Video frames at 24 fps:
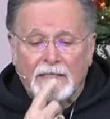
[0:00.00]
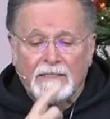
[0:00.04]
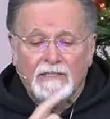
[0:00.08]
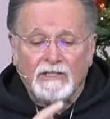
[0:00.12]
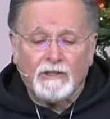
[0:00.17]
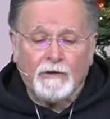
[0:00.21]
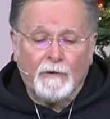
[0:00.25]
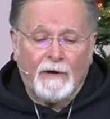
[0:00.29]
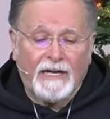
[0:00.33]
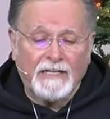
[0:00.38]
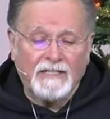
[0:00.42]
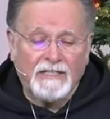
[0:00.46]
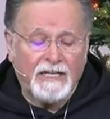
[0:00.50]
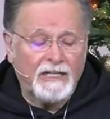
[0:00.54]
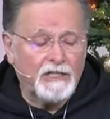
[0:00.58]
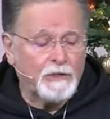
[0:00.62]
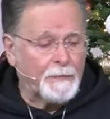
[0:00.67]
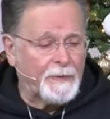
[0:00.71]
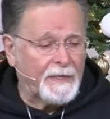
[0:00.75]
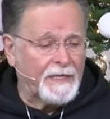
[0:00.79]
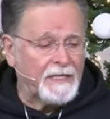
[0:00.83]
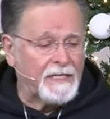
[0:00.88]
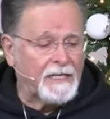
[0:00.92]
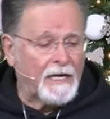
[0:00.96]
So, as he's
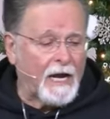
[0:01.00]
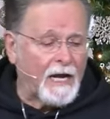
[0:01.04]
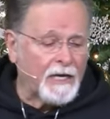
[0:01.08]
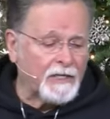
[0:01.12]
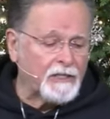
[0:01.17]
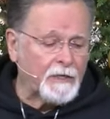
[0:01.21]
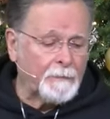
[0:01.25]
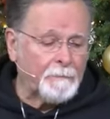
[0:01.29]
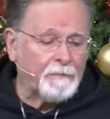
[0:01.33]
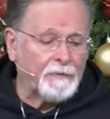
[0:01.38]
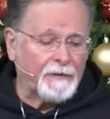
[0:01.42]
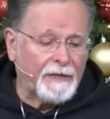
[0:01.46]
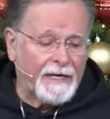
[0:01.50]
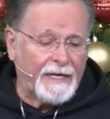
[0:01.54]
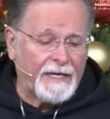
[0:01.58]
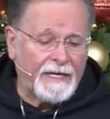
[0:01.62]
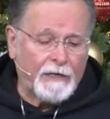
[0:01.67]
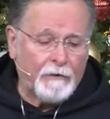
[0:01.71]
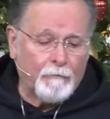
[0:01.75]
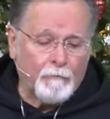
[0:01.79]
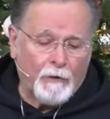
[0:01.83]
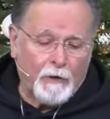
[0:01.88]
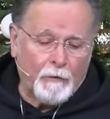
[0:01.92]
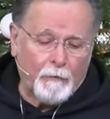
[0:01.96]
been
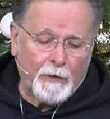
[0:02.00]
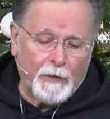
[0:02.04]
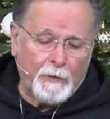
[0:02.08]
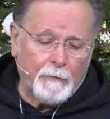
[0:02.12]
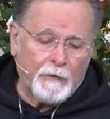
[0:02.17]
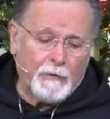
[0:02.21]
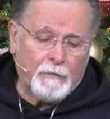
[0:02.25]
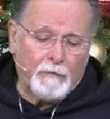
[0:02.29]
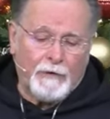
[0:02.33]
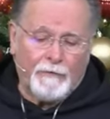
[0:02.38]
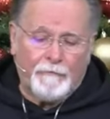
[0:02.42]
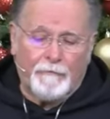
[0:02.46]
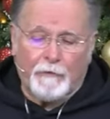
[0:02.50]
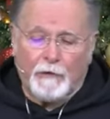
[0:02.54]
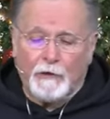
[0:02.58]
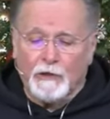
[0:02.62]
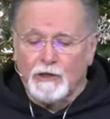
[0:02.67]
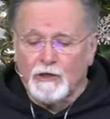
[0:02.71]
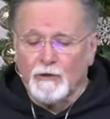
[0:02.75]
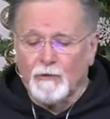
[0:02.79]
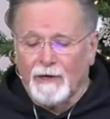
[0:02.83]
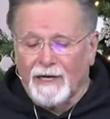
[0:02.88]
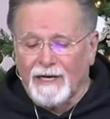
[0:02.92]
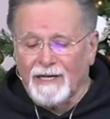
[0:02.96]
contemplating what we would refer
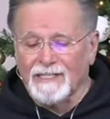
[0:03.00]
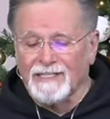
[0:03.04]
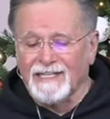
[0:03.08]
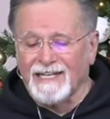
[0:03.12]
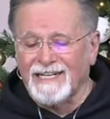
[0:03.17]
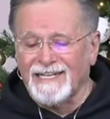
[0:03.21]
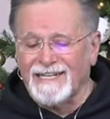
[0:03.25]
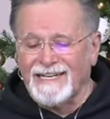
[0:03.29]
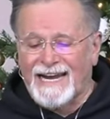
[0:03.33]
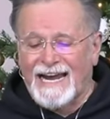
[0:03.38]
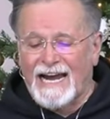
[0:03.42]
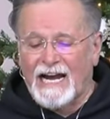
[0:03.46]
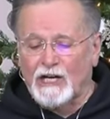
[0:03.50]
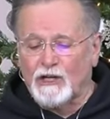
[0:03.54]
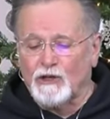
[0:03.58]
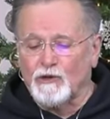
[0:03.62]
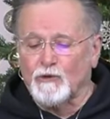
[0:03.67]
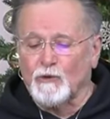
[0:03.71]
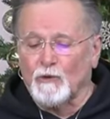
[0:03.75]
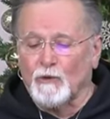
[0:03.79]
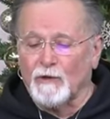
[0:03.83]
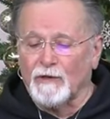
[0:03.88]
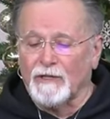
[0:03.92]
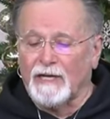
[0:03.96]
to as a
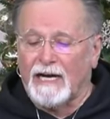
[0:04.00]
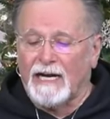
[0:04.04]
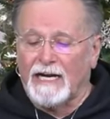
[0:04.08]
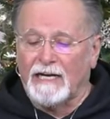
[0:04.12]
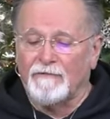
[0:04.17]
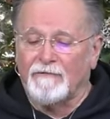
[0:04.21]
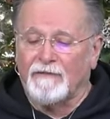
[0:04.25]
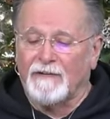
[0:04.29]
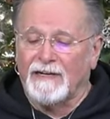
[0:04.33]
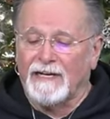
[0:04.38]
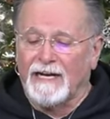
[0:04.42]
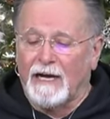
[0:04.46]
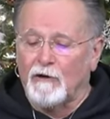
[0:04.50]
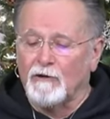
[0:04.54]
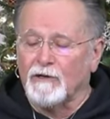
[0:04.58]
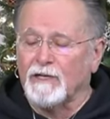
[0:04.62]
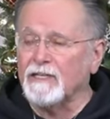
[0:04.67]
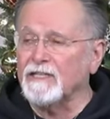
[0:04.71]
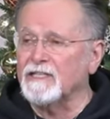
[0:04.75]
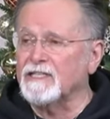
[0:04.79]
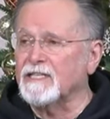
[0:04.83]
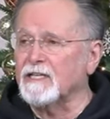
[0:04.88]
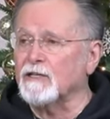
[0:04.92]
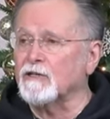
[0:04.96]
natural life, he now
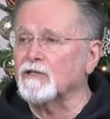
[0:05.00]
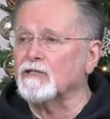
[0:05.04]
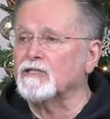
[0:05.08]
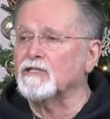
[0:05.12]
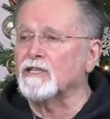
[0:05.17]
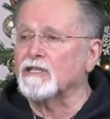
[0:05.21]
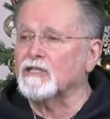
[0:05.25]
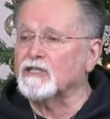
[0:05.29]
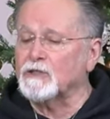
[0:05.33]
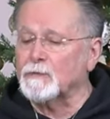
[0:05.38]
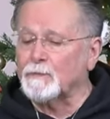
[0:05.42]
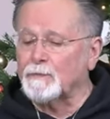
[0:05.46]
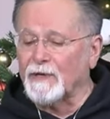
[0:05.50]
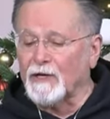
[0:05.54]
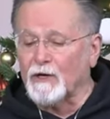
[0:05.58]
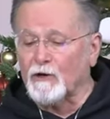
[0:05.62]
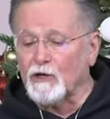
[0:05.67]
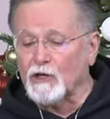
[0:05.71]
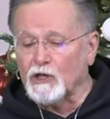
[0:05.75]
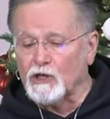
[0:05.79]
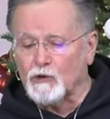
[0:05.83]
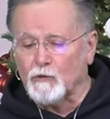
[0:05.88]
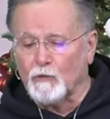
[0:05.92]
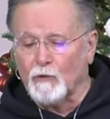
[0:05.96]
considers the
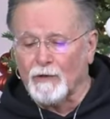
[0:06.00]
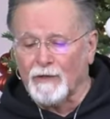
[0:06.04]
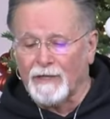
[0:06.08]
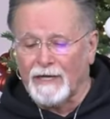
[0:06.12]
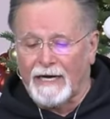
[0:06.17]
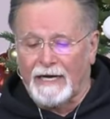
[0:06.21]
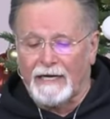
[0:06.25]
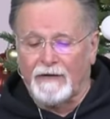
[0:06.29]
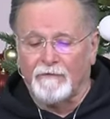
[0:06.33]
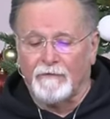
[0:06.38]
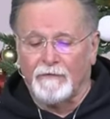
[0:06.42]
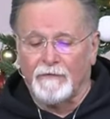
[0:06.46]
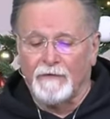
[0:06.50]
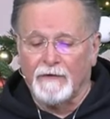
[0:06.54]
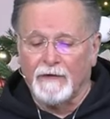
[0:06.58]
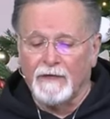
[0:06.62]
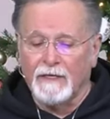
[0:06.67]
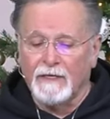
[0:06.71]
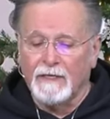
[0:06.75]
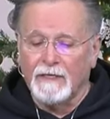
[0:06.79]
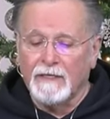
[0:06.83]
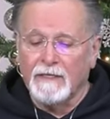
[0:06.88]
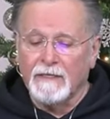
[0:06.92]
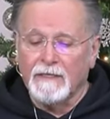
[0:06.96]
spiritual life.
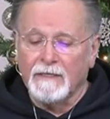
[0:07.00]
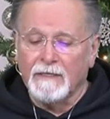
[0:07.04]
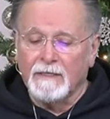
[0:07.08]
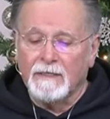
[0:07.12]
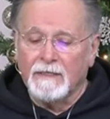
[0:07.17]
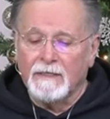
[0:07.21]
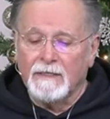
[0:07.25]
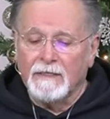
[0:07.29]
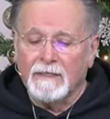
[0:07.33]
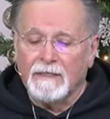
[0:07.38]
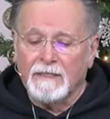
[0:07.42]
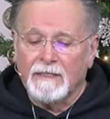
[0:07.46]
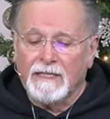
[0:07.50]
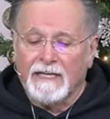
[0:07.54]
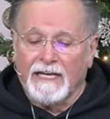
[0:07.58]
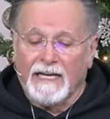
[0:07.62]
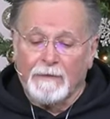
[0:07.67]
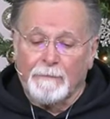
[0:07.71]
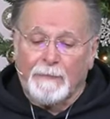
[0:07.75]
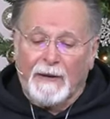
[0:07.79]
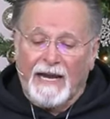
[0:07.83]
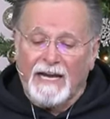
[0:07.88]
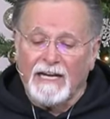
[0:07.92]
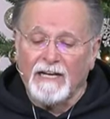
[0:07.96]
He
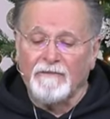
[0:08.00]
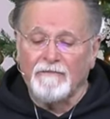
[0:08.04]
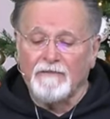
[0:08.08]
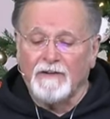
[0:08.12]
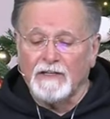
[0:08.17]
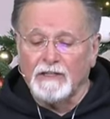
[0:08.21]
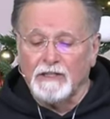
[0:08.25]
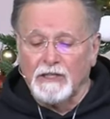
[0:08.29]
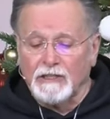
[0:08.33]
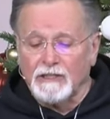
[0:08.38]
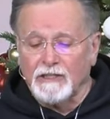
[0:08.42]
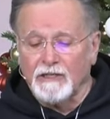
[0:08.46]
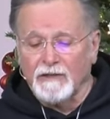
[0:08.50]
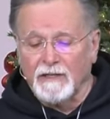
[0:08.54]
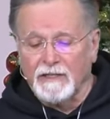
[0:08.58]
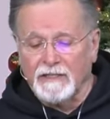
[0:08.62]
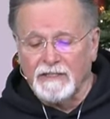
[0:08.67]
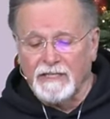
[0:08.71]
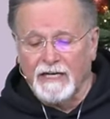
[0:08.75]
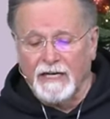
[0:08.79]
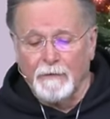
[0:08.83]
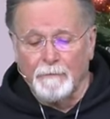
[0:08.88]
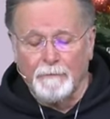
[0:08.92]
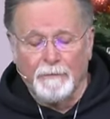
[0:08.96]
had paid a visit to the
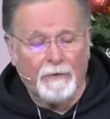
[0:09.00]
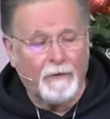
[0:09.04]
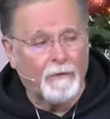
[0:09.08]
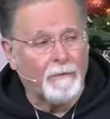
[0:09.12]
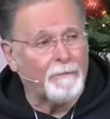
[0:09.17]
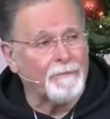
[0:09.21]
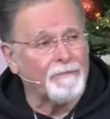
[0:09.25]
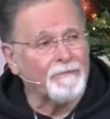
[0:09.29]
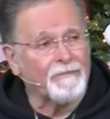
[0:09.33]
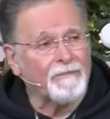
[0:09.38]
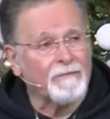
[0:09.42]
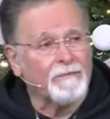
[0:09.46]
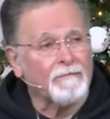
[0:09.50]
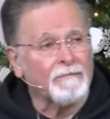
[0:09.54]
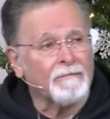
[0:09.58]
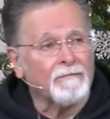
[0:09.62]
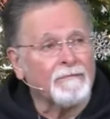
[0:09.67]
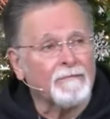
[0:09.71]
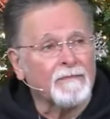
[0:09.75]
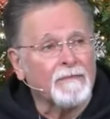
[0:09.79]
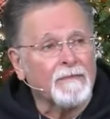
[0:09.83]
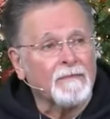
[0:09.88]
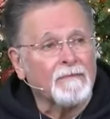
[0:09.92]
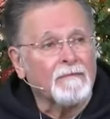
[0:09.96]
temple,
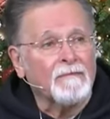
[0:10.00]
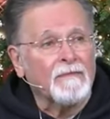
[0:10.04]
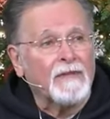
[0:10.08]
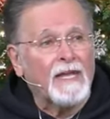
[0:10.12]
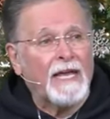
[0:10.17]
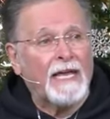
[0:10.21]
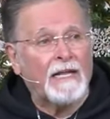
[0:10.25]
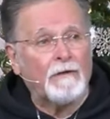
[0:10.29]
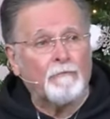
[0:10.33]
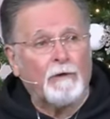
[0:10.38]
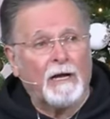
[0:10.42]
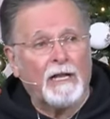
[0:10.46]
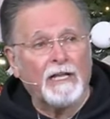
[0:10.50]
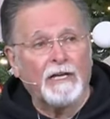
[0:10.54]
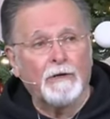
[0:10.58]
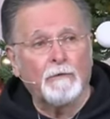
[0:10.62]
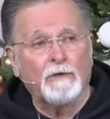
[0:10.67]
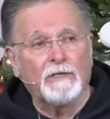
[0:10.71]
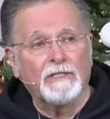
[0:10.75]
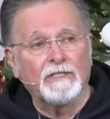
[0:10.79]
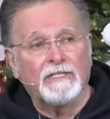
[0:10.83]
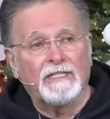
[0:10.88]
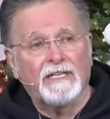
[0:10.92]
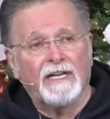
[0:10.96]
and while he
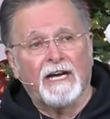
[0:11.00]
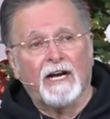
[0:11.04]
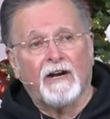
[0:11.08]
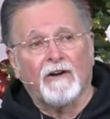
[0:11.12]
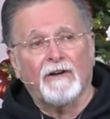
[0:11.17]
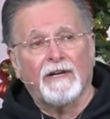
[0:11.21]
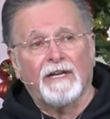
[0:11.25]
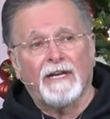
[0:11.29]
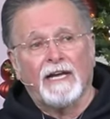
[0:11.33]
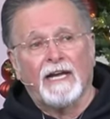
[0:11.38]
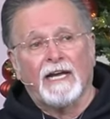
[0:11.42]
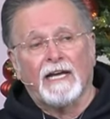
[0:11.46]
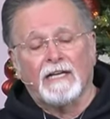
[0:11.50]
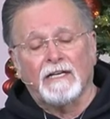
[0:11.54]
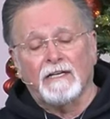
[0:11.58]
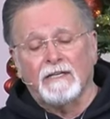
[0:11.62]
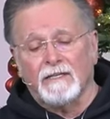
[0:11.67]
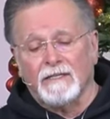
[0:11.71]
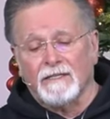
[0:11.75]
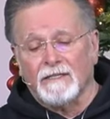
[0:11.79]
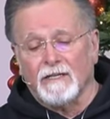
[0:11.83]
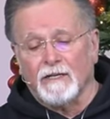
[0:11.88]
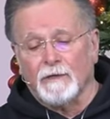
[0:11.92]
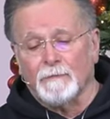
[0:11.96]
was there, he
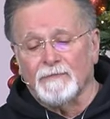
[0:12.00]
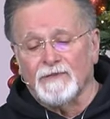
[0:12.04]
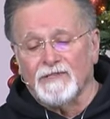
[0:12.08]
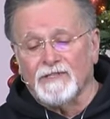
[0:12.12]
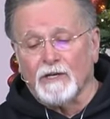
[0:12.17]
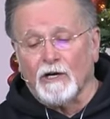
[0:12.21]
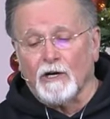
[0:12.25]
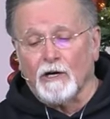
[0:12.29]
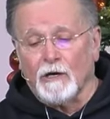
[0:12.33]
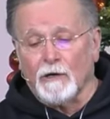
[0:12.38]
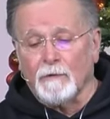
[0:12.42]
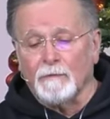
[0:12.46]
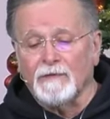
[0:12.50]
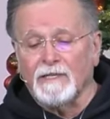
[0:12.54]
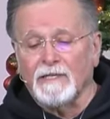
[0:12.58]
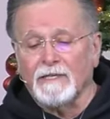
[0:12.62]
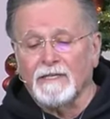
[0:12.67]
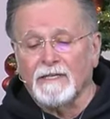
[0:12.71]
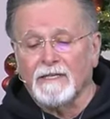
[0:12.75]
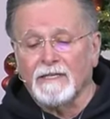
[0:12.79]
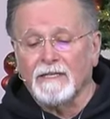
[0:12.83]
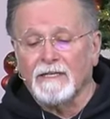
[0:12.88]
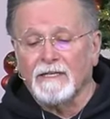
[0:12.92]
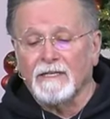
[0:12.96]
had observed
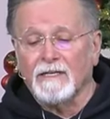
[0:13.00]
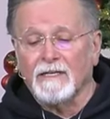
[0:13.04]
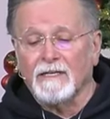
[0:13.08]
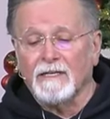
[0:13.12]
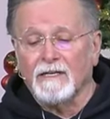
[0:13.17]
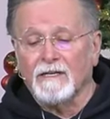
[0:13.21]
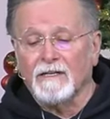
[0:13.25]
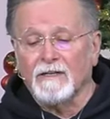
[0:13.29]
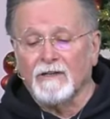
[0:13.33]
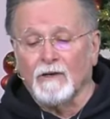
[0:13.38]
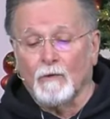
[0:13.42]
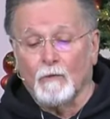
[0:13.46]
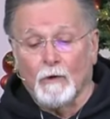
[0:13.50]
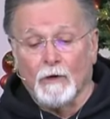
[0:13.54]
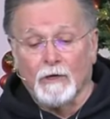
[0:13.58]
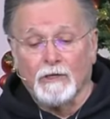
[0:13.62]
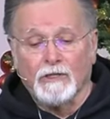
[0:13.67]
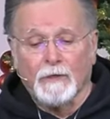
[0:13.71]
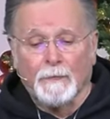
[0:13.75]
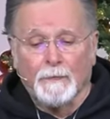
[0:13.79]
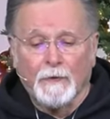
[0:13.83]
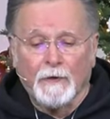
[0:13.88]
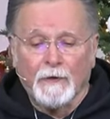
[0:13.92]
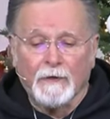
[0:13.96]
the
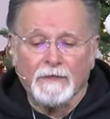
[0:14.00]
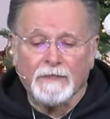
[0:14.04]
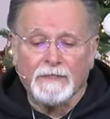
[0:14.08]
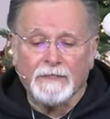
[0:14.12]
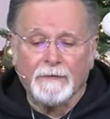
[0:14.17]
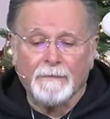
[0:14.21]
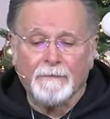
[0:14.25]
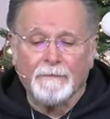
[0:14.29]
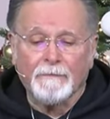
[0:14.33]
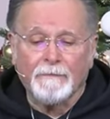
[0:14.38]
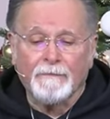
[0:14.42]
worshipers.